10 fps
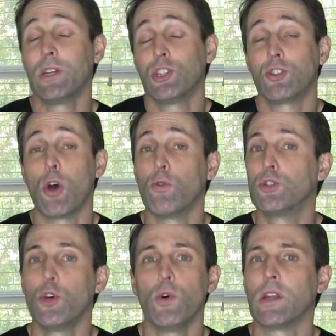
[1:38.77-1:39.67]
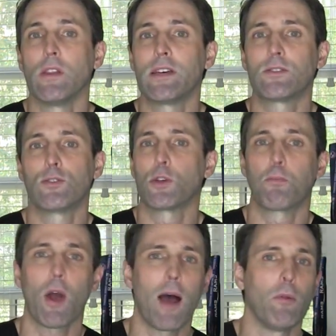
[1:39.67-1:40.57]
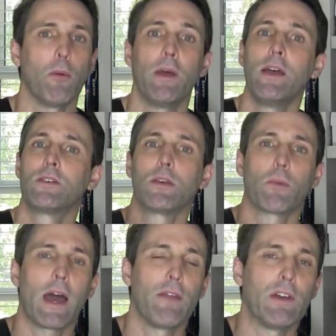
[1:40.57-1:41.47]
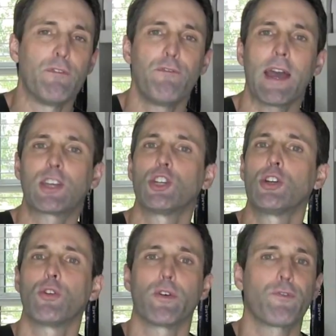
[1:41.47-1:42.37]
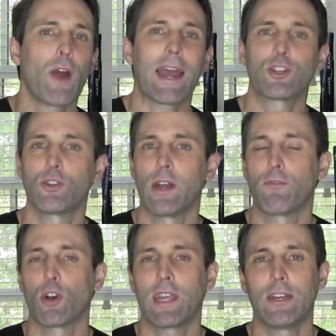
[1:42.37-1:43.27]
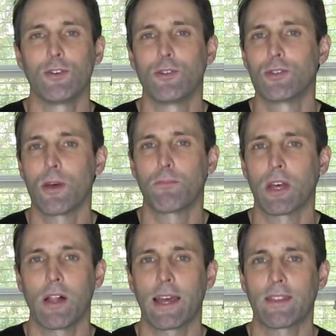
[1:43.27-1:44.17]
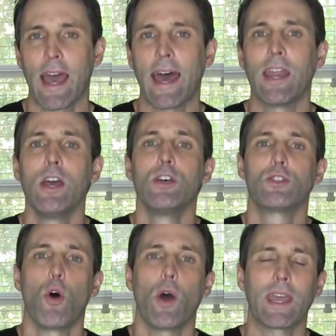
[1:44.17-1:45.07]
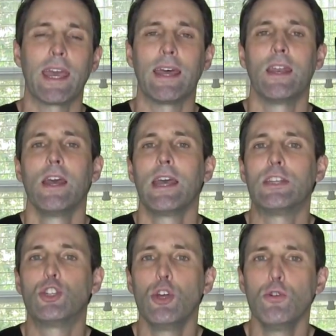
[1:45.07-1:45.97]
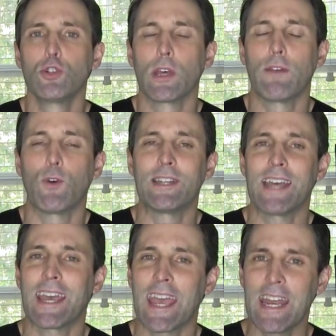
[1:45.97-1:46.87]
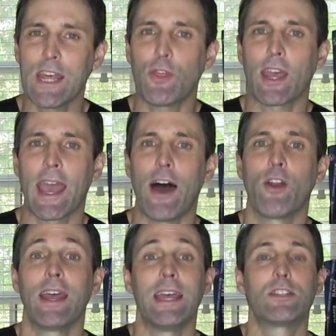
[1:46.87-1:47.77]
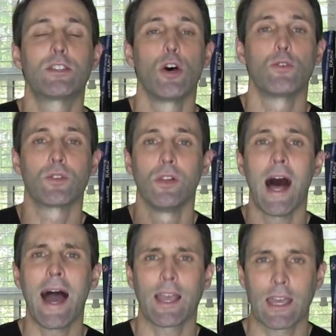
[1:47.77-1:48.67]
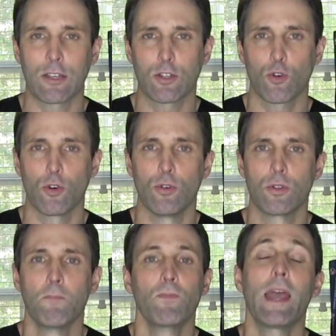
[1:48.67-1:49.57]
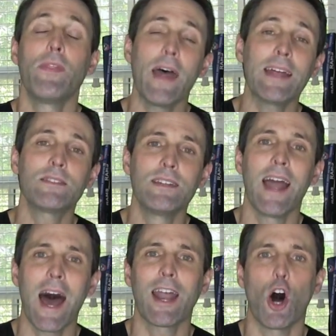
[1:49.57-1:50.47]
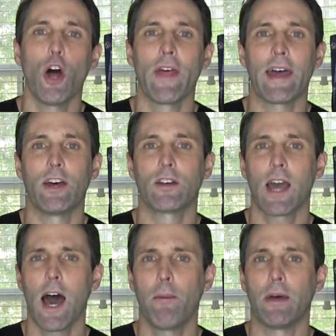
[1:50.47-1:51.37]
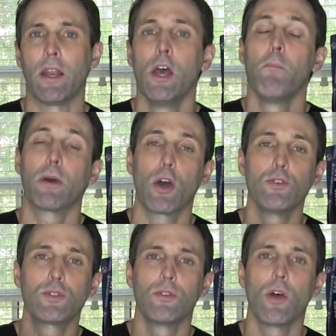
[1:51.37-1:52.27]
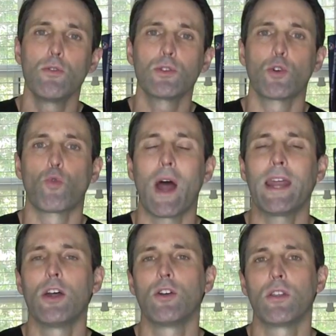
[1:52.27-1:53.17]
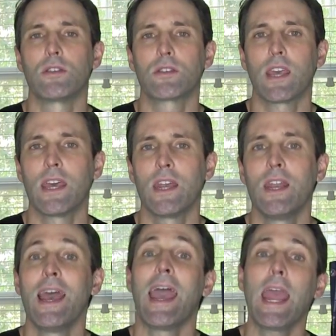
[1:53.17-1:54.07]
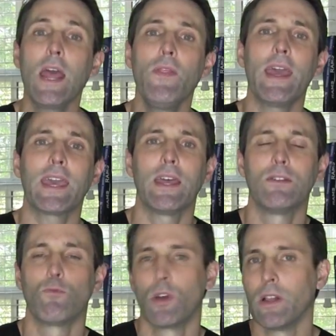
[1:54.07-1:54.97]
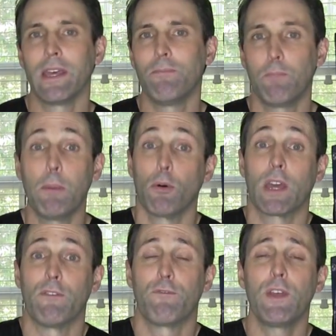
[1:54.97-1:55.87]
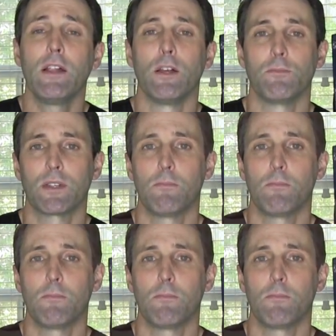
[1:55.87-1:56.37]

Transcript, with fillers: we just don't do it unless there's a problem. Some kind of infection or the fracture never healed or something like that. So again, it's usually, if we take anything out, it's those locking screws. And that's not all that uncommon because those are right under the skin, and they can really, people can feel them